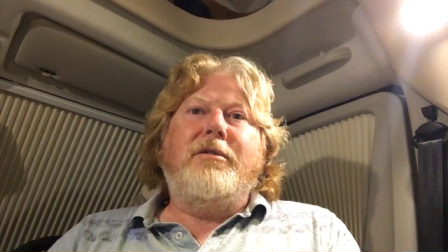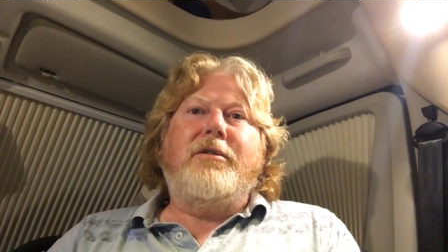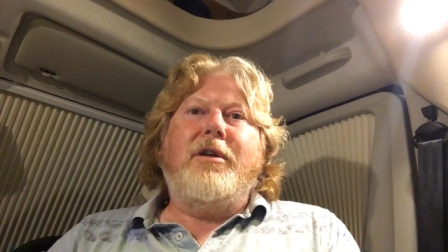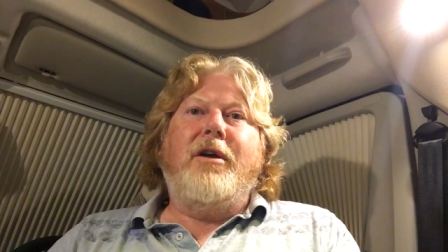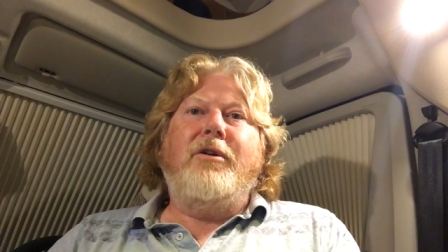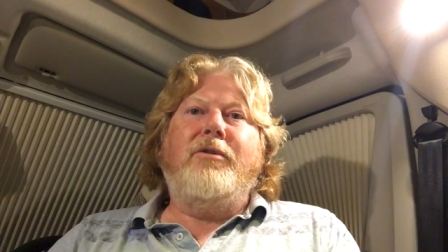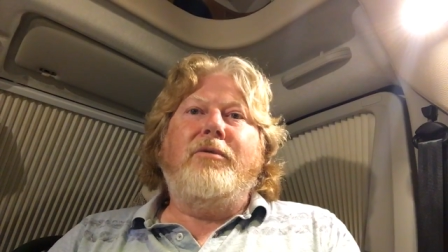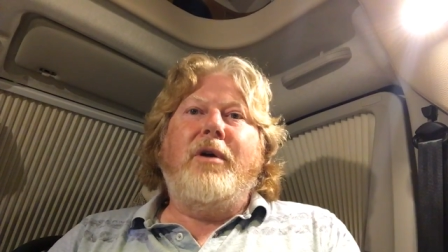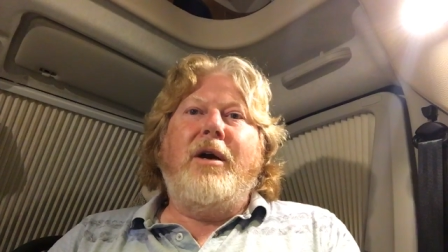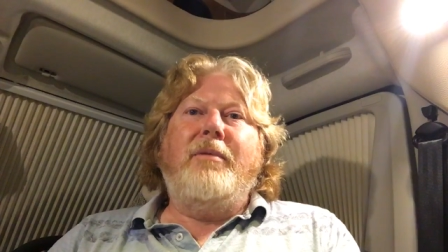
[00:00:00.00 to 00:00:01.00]
So
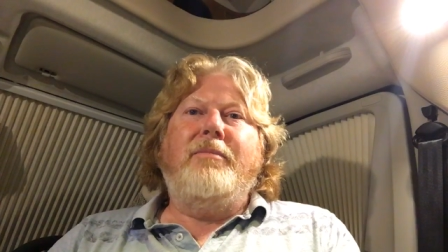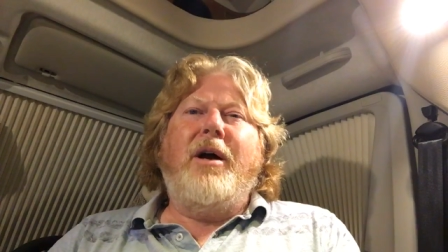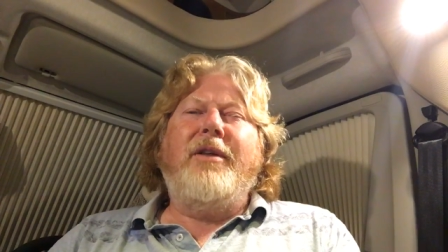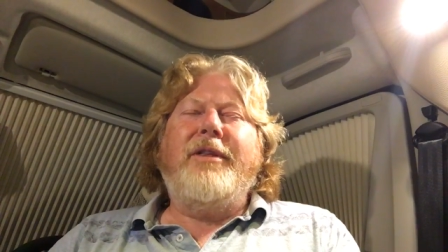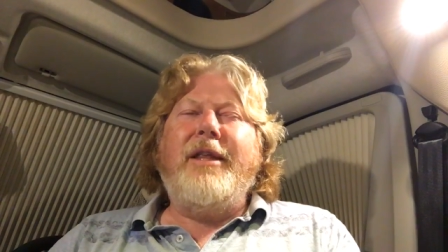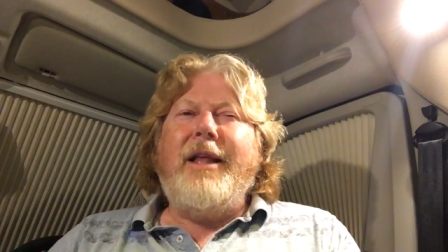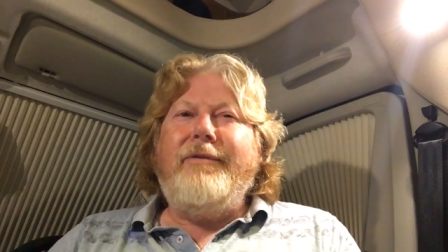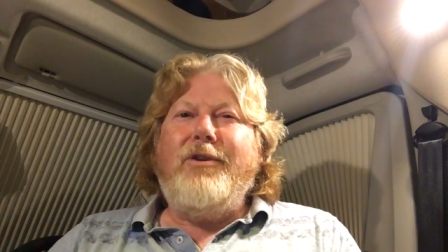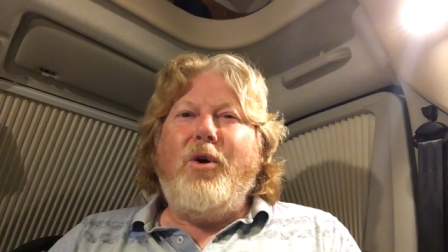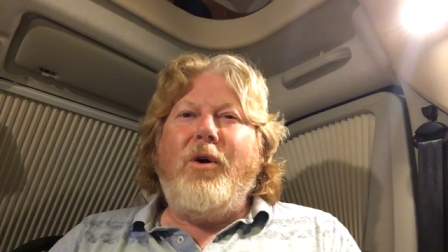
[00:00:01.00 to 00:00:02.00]
I think
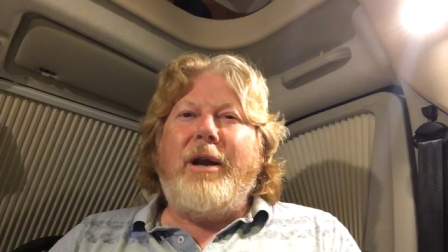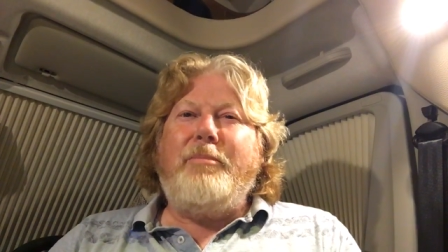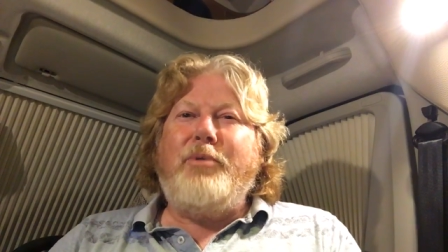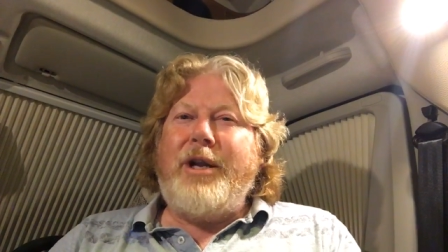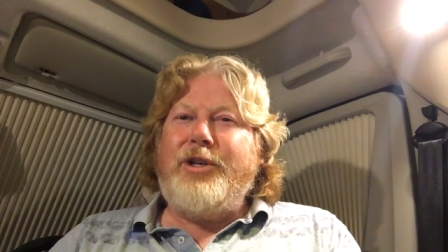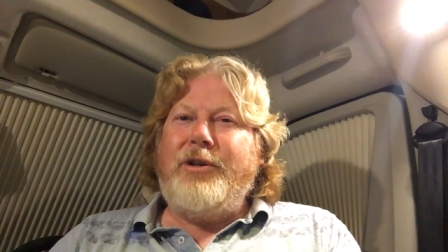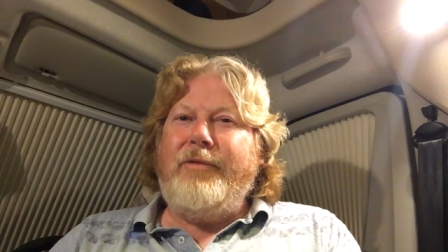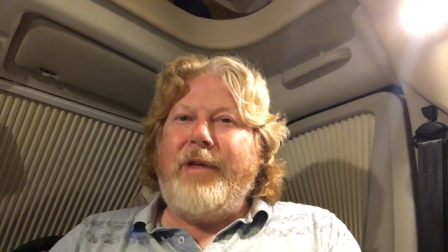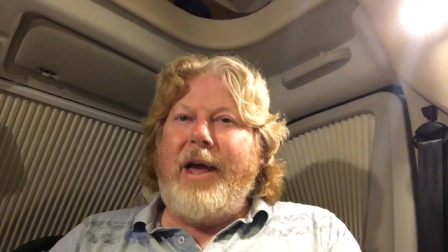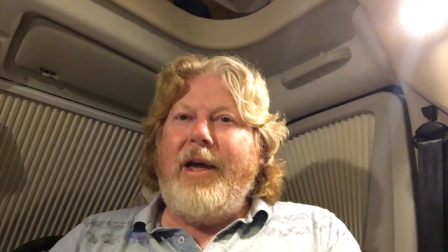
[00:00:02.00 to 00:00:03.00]
they've got an impression of
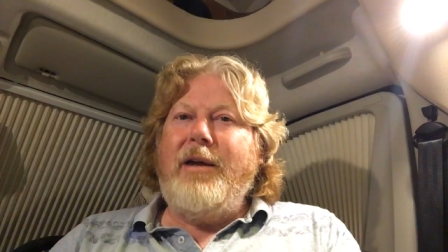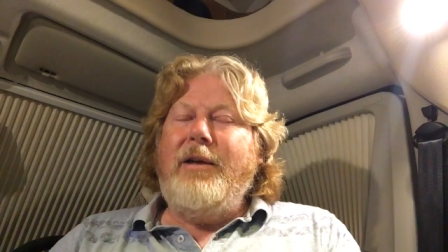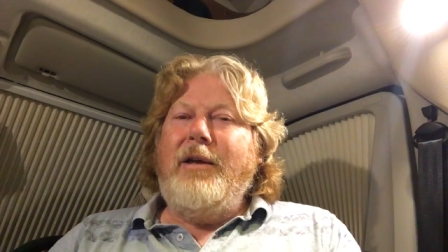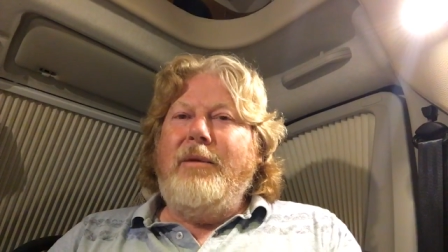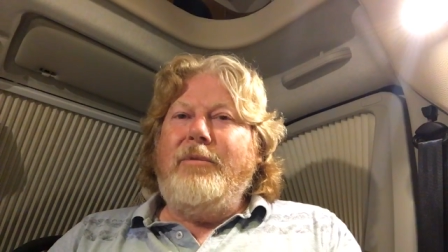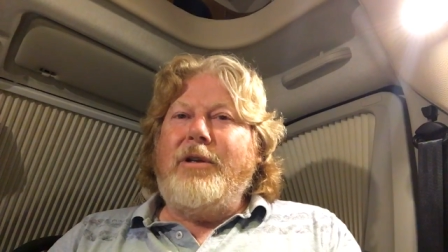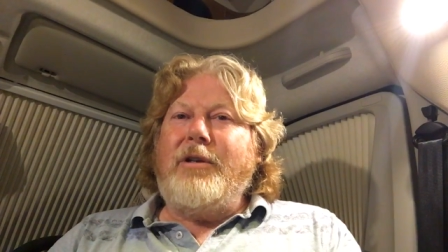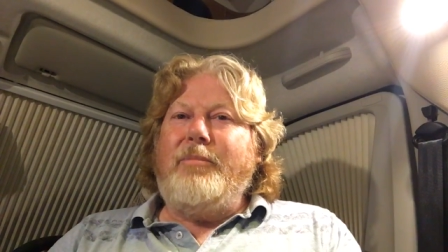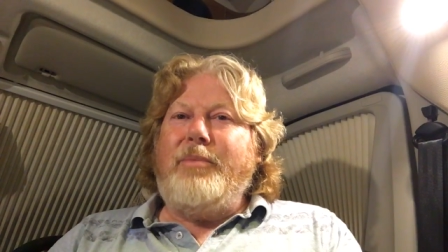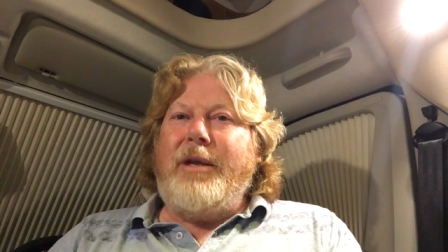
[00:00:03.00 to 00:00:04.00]
that, because
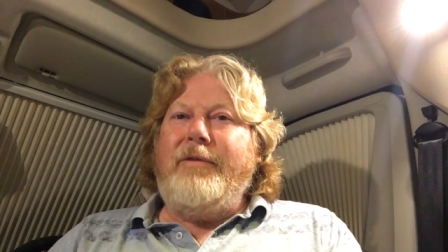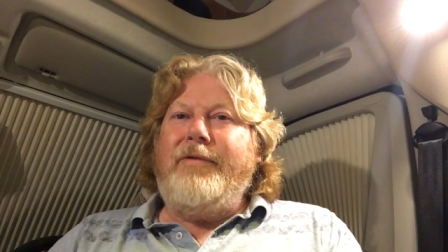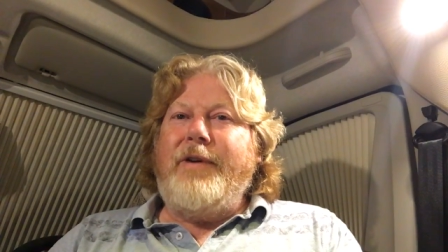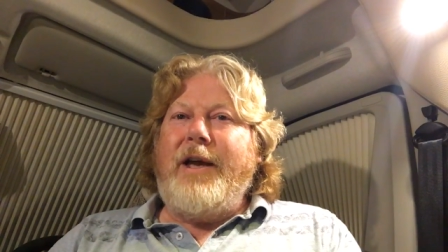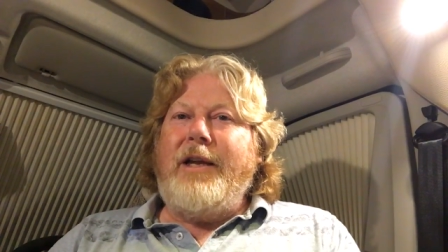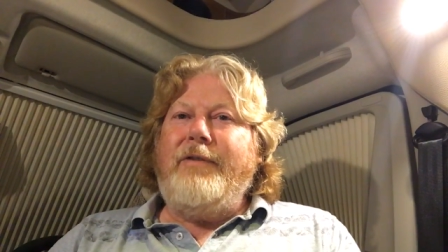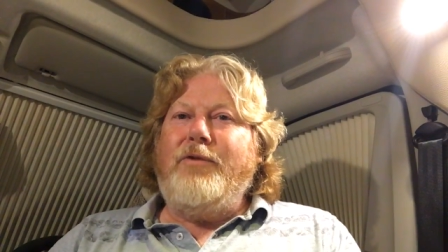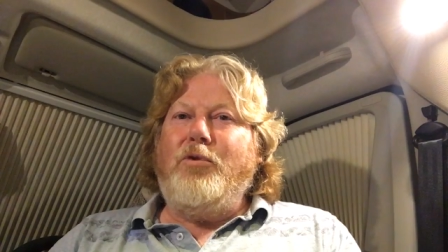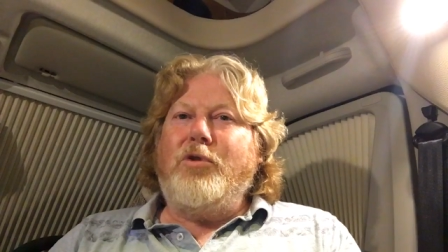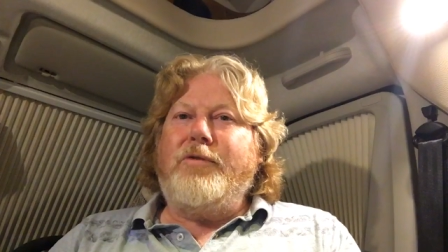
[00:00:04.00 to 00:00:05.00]
I've been fairly
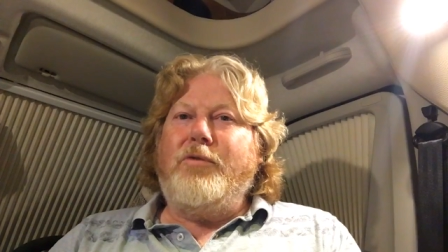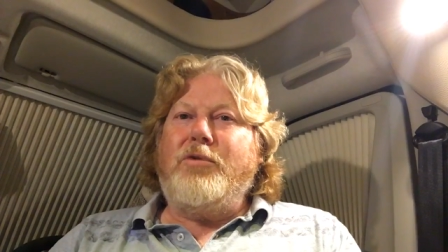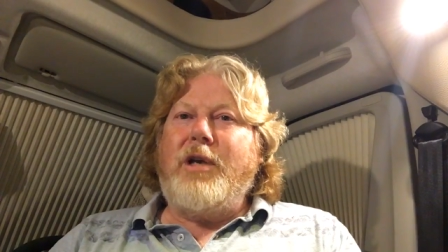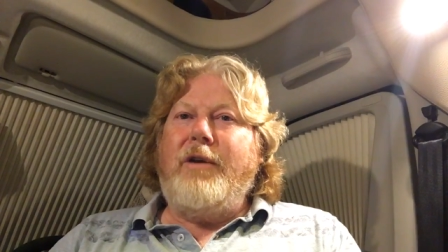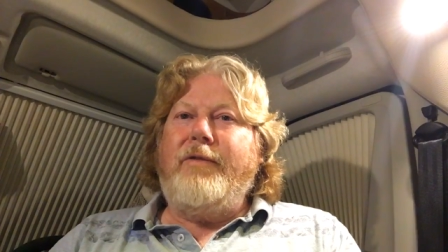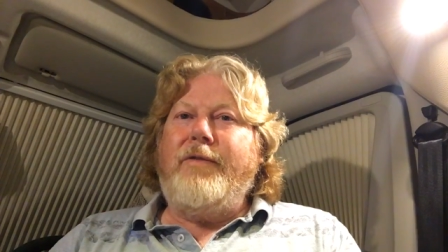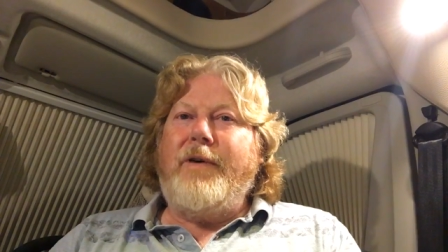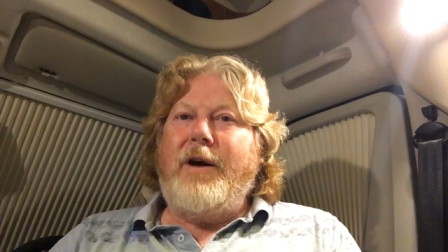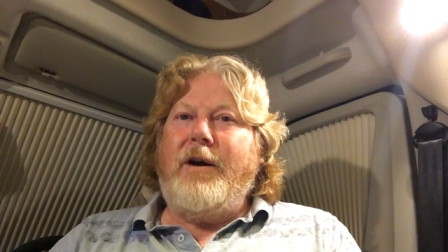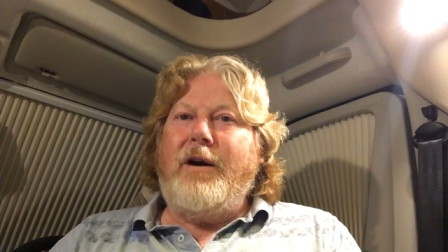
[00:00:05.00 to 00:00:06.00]
forceful so
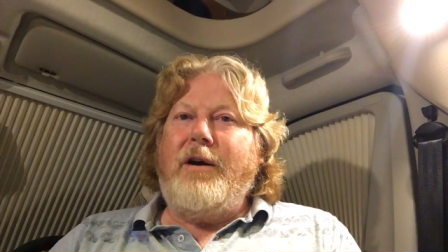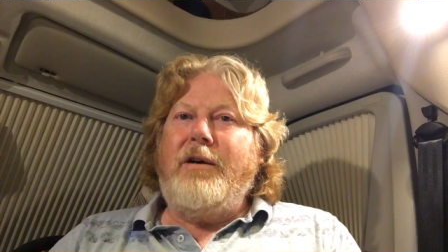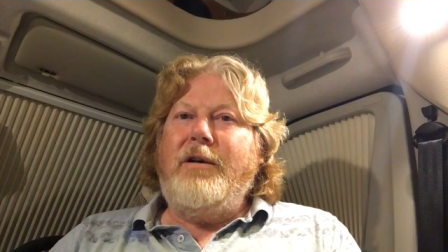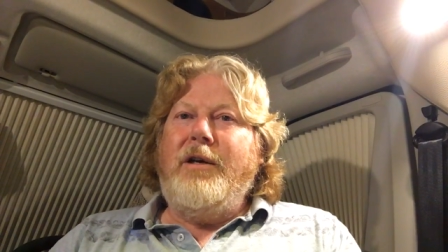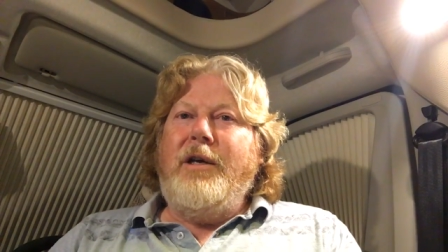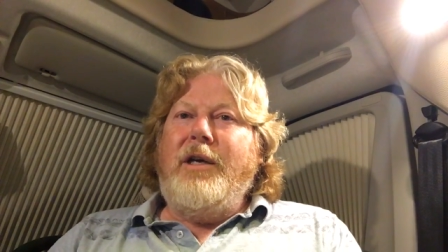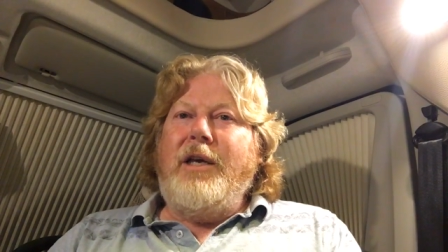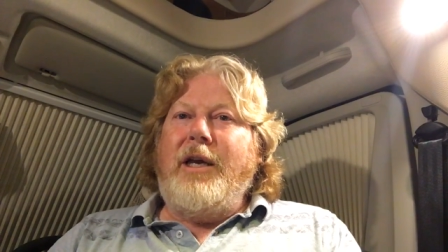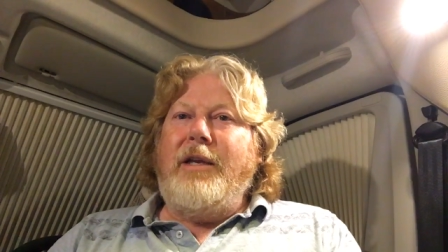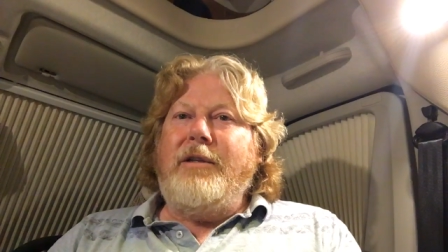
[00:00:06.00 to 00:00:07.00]
far
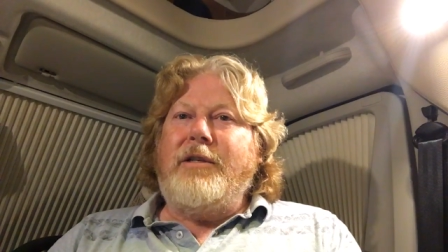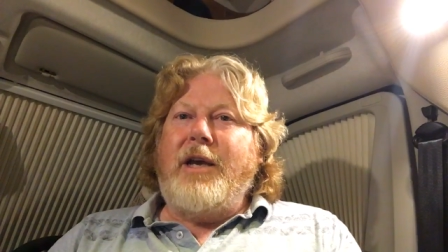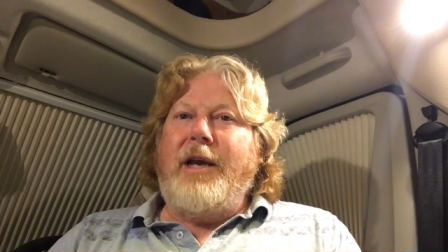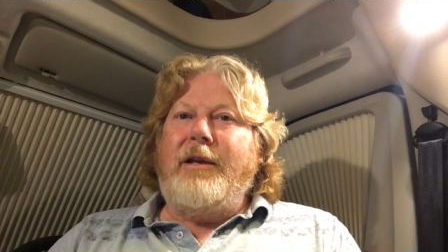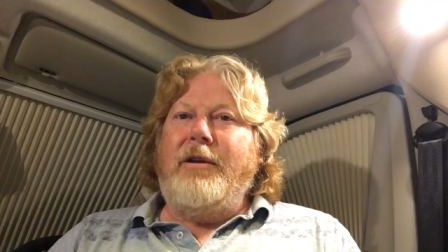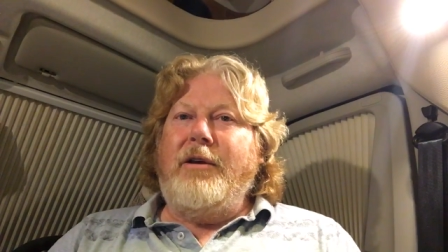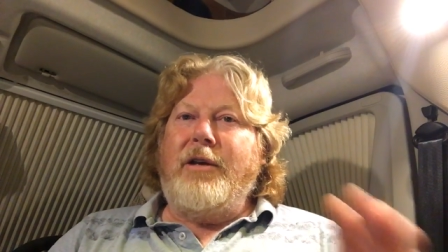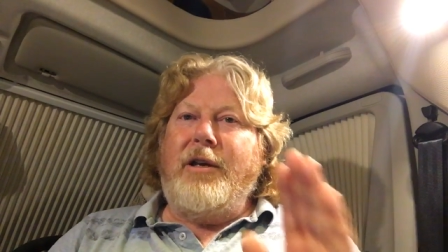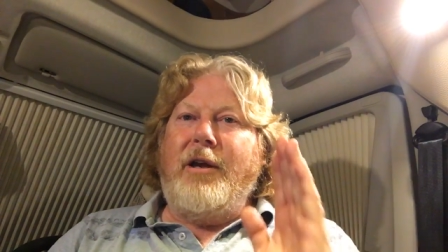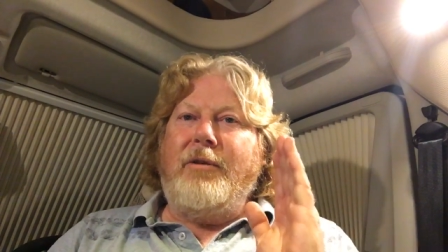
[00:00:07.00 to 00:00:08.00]
in saying, look,
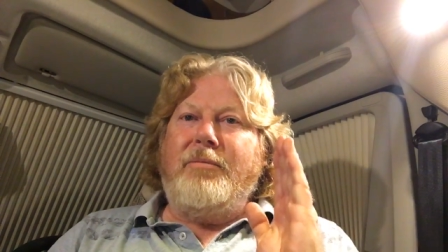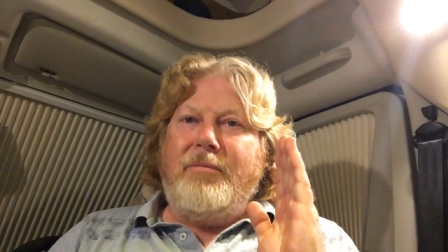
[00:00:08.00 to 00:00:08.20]
you know,